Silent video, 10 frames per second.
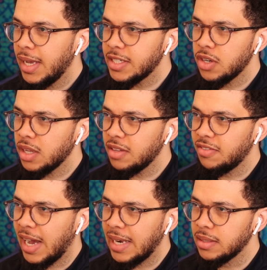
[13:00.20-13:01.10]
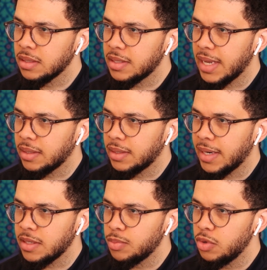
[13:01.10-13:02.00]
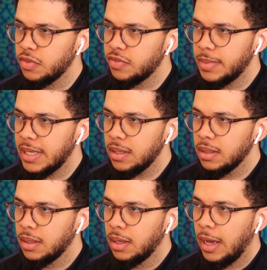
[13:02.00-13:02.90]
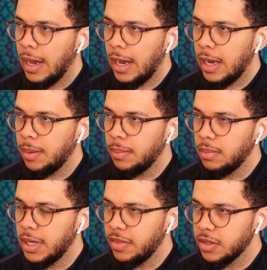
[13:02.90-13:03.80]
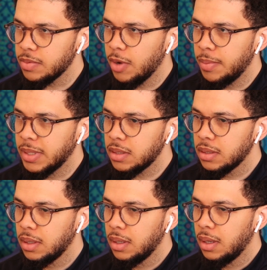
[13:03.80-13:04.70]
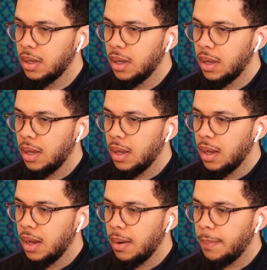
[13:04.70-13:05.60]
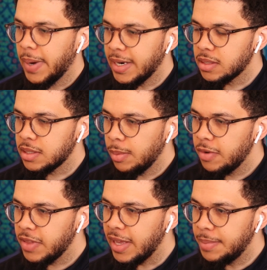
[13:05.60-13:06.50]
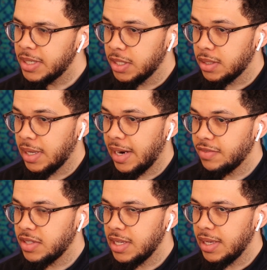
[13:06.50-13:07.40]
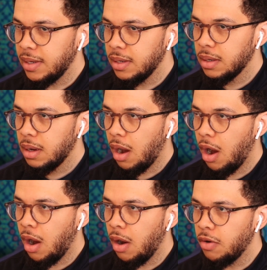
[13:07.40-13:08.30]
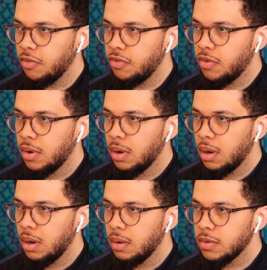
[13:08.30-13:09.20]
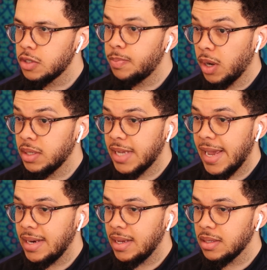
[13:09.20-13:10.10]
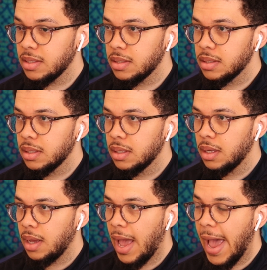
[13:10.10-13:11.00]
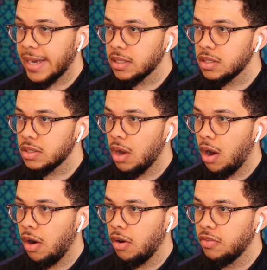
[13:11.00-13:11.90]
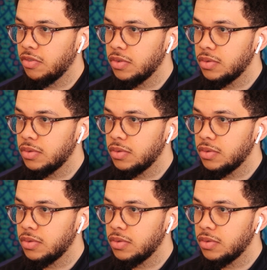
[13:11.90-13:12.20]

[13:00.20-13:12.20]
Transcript: it's not the violence that has moved me in this moment, but it's some of the images that I've seen of spontaneous acts of